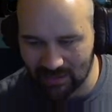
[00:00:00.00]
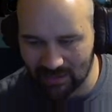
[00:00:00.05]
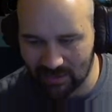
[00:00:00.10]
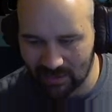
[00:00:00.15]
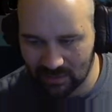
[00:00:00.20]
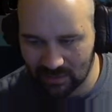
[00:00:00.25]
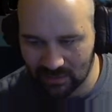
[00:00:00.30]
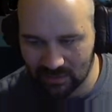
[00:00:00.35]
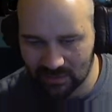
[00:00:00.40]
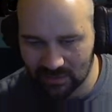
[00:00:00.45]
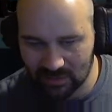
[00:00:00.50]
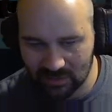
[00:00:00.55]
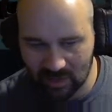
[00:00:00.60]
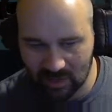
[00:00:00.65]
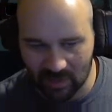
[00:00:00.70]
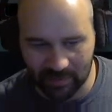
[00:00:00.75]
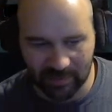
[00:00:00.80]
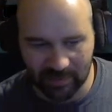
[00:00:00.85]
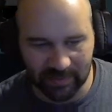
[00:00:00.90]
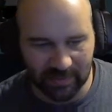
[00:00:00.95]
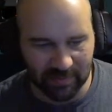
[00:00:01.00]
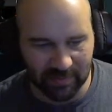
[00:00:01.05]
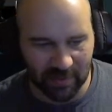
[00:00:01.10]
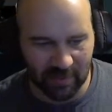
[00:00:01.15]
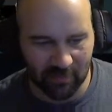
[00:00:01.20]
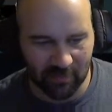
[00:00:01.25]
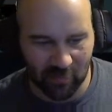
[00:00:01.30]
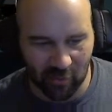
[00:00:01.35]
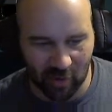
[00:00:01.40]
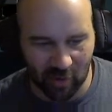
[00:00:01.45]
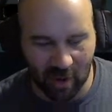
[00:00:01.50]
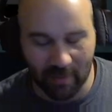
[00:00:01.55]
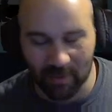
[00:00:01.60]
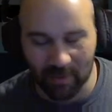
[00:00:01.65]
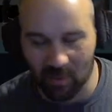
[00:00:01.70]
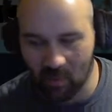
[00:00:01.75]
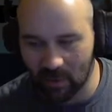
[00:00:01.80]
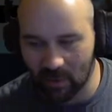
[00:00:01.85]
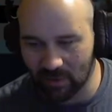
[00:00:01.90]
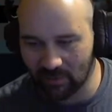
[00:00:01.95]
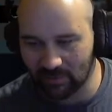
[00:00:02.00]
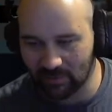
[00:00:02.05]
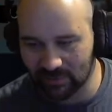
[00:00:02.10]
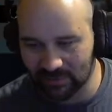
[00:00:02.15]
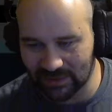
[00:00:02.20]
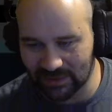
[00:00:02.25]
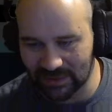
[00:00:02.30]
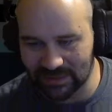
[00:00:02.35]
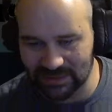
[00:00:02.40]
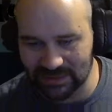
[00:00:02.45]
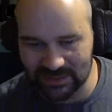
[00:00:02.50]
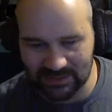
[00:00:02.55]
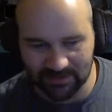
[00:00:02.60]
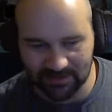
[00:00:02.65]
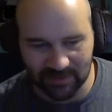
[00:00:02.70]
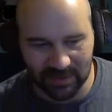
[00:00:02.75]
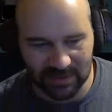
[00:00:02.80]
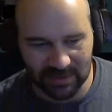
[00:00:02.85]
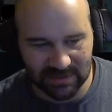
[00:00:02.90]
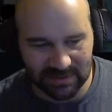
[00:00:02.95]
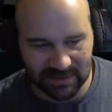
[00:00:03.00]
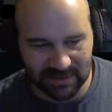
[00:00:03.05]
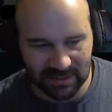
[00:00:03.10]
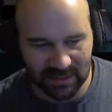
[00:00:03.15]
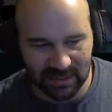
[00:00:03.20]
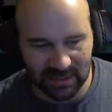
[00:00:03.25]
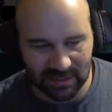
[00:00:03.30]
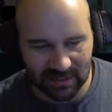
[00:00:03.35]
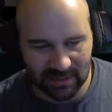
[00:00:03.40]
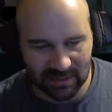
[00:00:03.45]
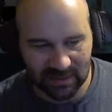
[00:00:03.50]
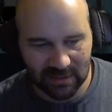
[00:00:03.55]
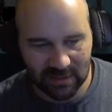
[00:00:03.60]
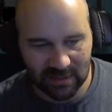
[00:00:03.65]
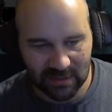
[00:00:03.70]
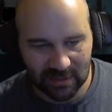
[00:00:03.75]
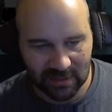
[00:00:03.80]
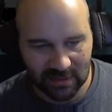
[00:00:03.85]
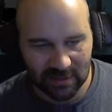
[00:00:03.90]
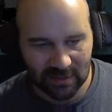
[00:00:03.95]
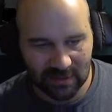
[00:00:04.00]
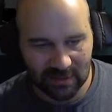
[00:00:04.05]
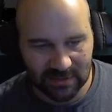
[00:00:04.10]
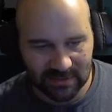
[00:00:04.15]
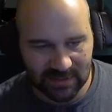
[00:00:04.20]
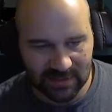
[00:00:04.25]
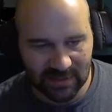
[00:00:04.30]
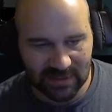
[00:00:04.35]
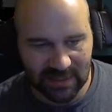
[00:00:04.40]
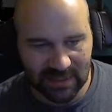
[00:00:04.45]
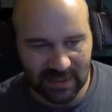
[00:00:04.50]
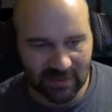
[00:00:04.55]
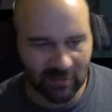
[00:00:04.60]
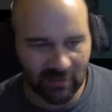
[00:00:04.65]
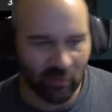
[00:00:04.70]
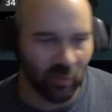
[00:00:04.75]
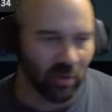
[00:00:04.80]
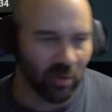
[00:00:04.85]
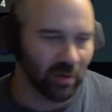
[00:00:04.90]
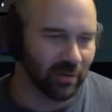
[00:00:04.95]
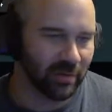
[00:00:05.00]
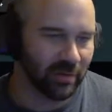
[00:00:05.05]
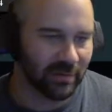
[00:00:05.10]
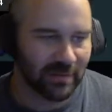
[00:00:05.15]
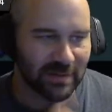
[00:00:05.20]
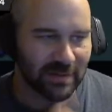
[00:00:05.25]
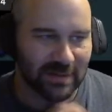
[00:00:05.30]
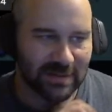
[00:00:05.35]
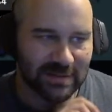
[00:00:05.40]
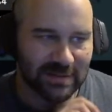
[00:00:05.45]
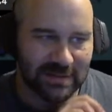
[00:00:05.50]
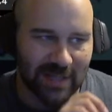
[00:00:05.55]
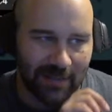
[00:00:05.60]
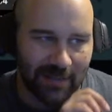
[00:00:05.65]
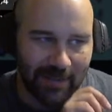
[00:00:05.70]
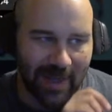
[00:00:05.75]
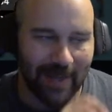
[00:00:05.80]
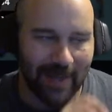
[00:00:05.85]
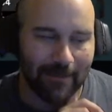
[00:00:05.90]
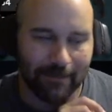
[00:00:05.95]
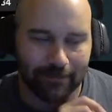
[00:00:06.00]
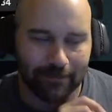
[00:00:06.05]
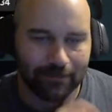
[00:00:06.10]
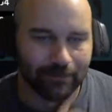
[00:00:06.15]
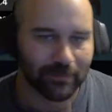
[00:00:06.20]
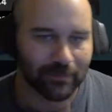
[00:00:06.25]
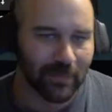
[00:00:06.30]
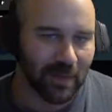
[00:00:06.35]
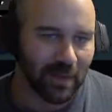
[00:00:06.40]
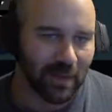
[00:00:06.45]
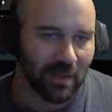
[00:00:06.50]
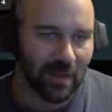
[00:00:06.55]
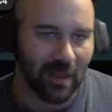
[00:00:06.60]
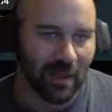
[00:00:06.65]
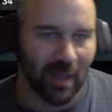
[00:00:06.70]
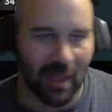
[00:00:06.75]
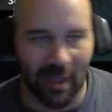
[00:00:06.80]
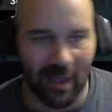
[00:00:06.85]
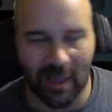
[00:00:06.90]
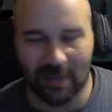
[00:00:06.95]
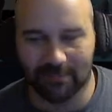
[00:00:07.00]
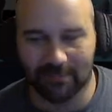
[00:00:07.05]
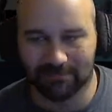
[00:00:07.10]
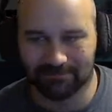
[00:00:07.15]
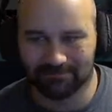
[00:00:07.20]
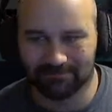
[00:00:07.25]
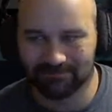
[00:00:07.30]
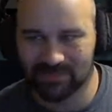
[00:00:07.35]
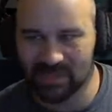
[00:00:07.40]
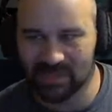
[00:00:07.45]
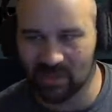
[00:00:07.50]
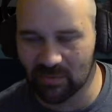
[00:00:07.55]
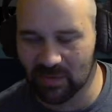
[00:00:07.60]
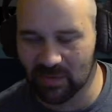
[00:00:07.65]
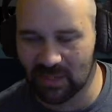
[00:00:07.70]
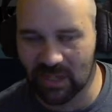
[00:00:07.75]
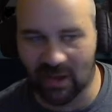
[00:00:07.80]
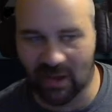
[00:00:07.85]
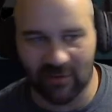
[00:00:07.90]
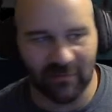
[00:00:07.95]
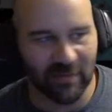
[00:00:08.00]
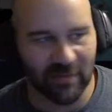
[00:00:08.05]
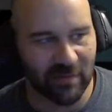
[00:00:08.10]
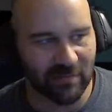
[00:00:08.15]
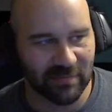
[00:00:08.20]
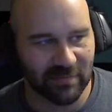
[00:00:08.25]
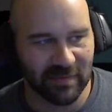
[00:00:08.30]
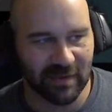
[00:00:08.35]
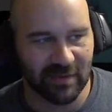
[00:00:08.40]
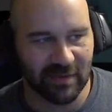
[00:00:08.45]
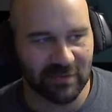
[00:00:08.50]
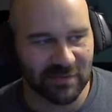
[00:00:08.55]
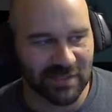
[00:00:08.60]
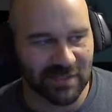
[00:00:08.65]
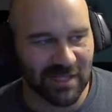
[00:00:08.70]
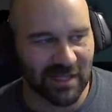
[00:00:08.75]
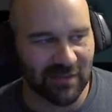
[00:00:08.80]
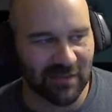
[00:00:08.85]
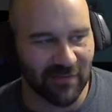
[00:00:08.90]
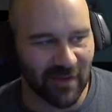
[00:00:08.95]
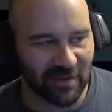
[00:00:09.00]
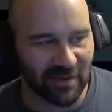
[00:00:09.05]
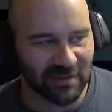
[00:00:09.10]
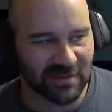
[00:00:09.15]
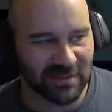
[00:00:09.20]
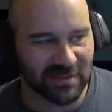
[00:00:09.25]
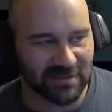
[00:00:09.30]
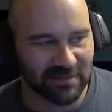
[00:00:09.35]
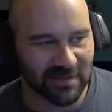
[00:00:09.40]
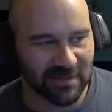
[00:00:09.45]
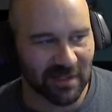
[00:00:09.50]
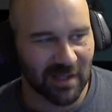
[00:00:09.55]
A couple people I'd probably want to release, but it's not the end of the world. It's not bad. Don't really care for them. They're sneaky fucks.